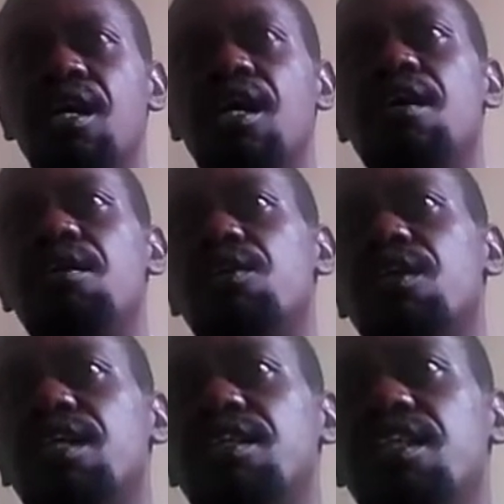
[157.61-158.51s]
Our
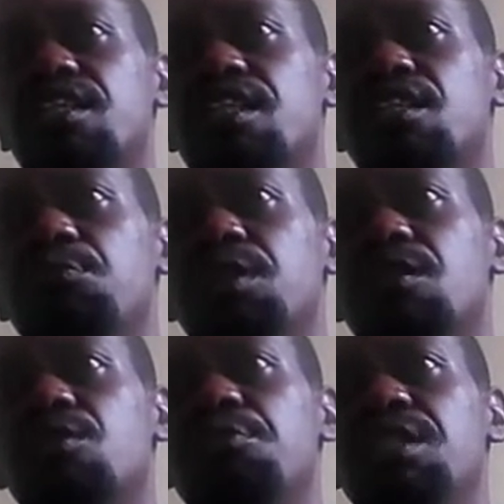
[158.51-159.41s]
organization being
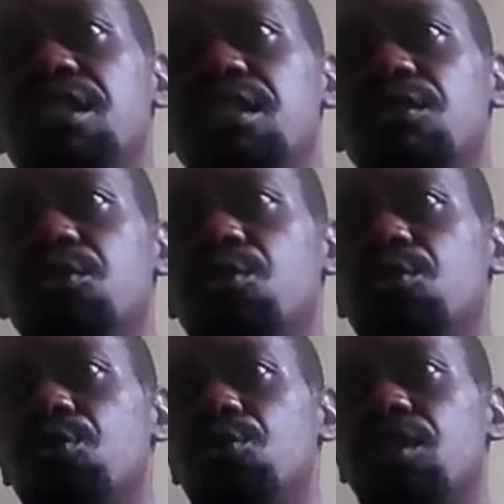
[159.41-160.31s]
committed
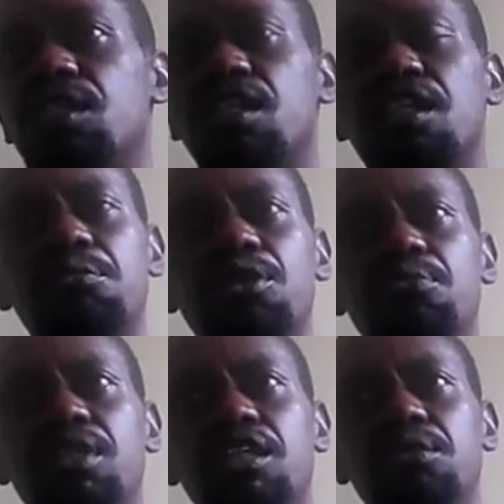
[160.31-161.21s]
to sustainable
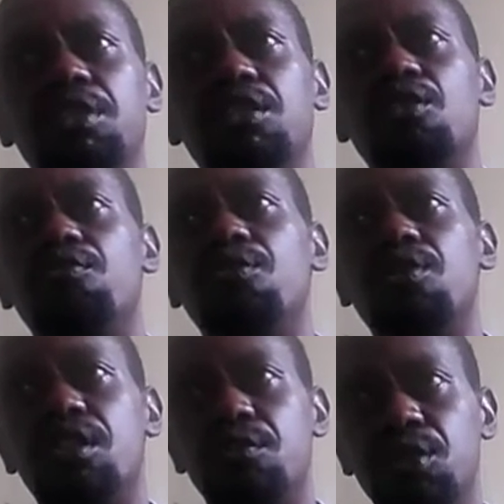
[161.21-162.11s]
management of
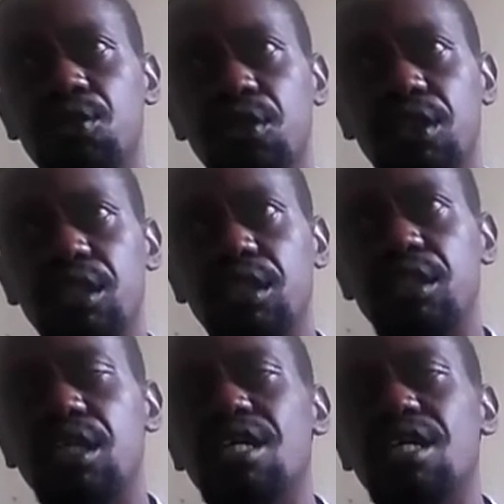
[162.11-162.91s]
water resources,